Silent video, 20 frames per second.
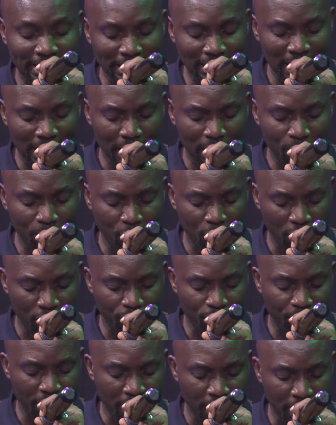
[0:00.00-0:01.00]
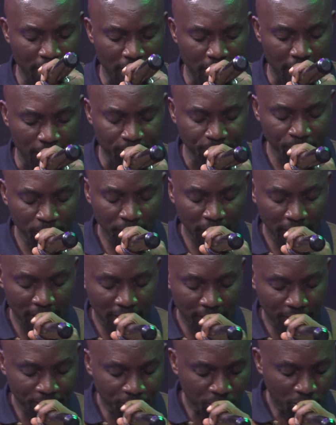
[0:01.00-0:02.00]
name. Name we have prayed.
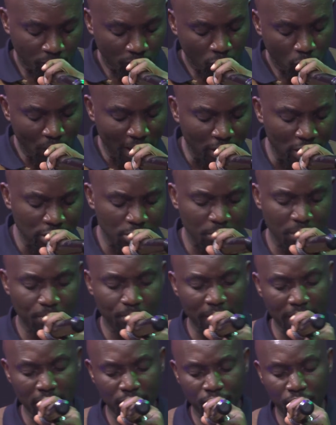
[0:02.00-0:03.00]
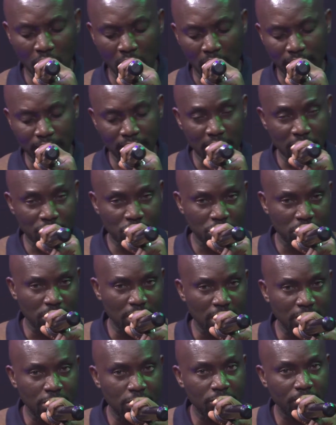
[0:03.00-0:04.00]
Amen. We are going to be praying for our nation,
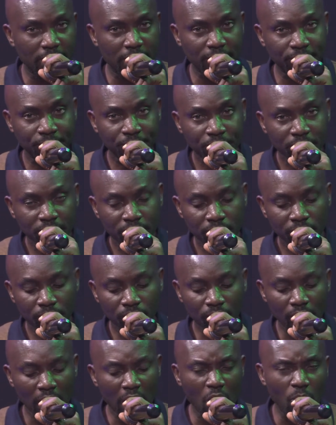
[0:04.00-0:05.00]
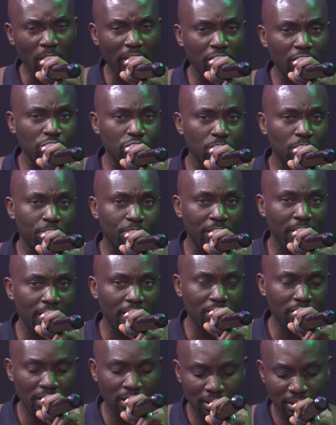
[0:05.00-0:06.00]
Nigeria, and we're going to be
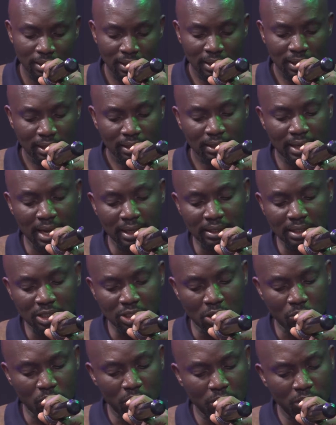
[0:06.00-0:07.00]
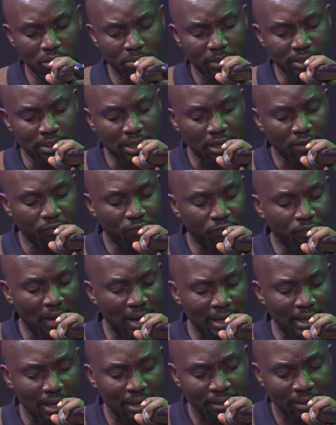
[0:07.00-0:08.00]
praying like this, and we're going to be saying,
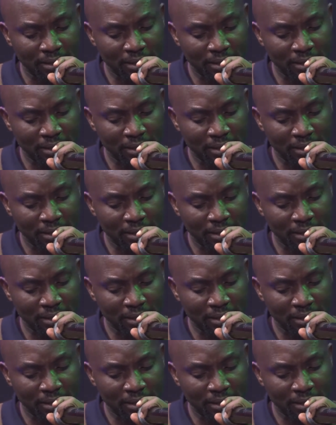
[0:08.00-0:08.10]
Father,